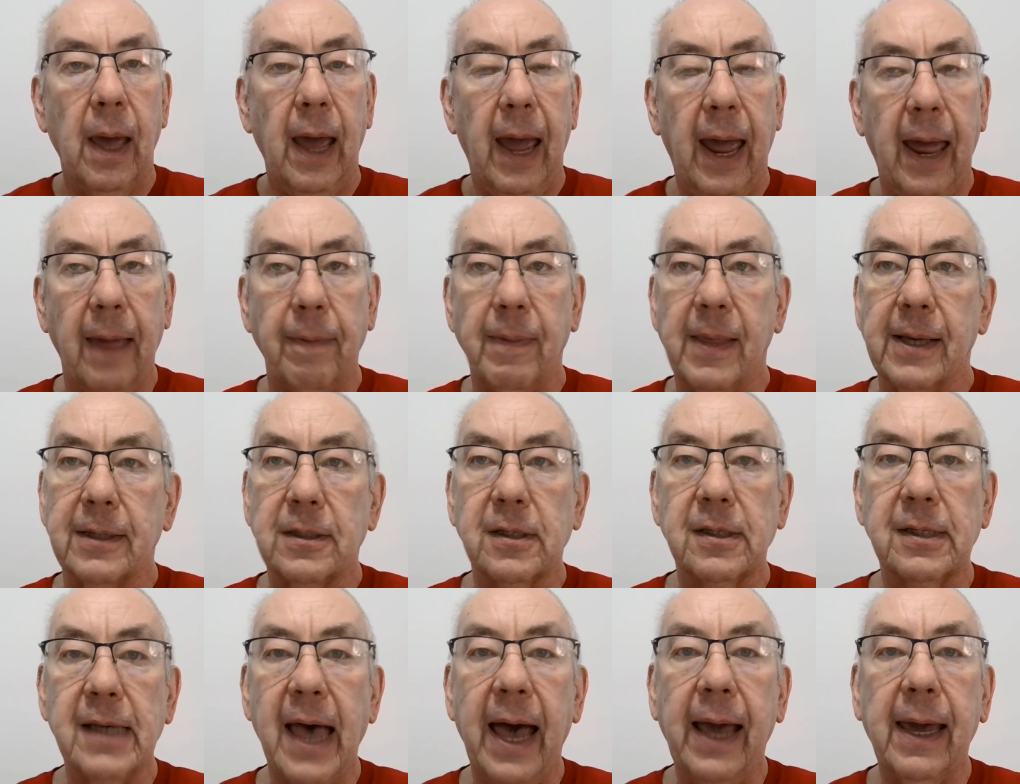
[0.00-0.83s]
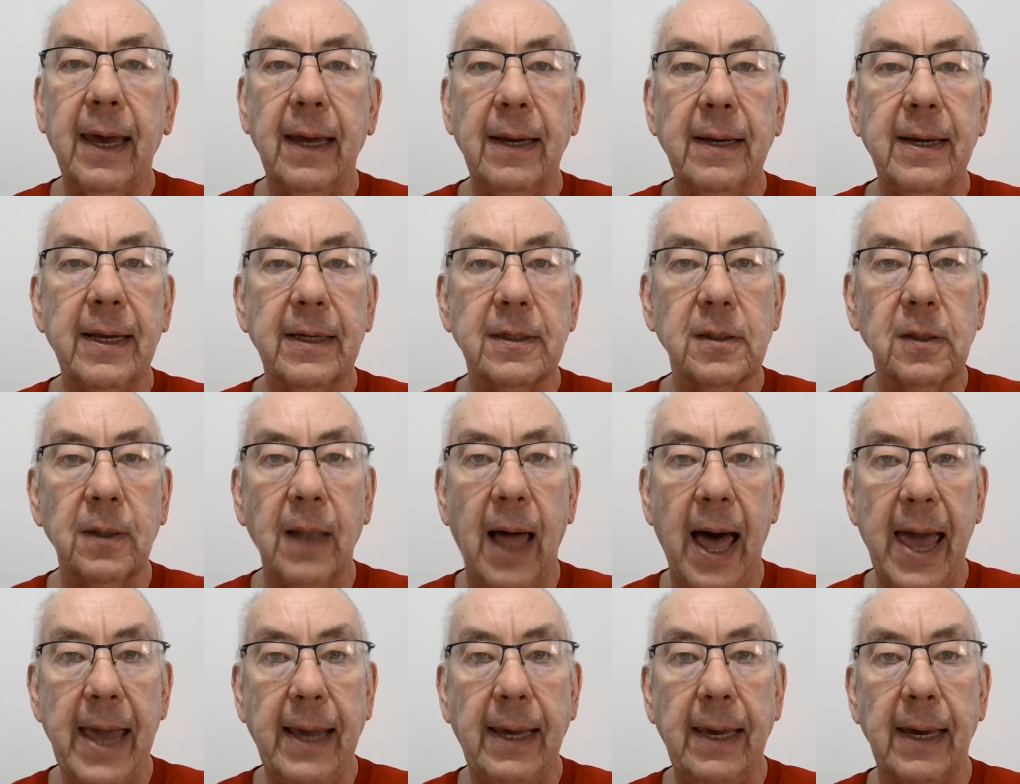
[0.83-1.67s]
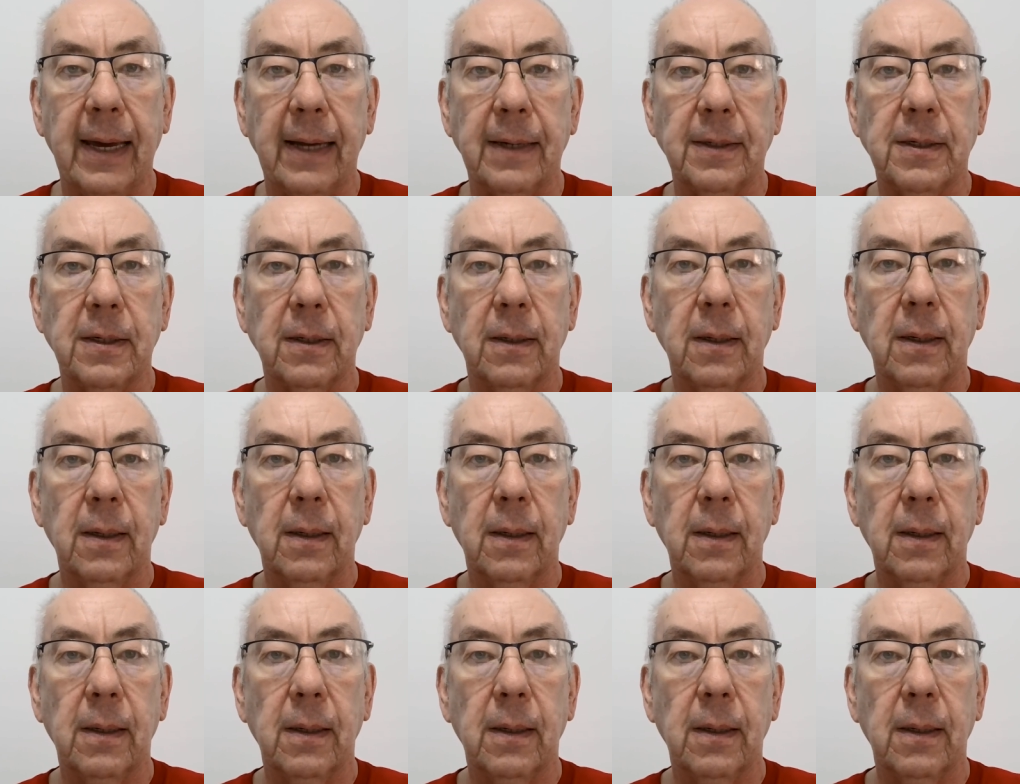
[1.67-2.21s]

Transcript: And the second is like it